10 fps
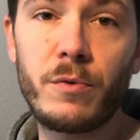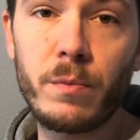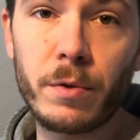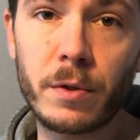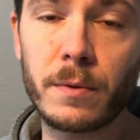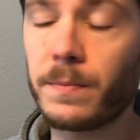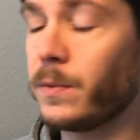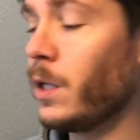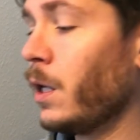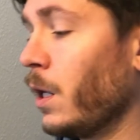have Newport,
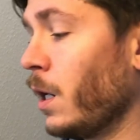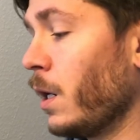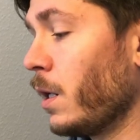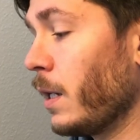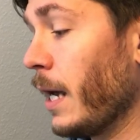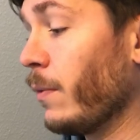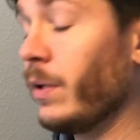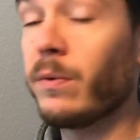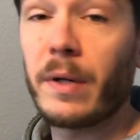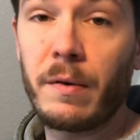
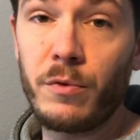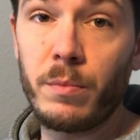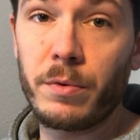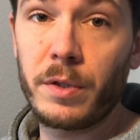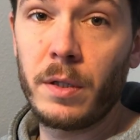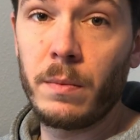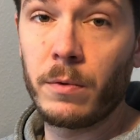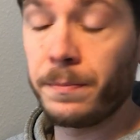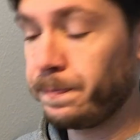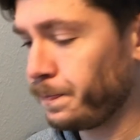and we don't have Newport
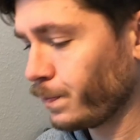anymore.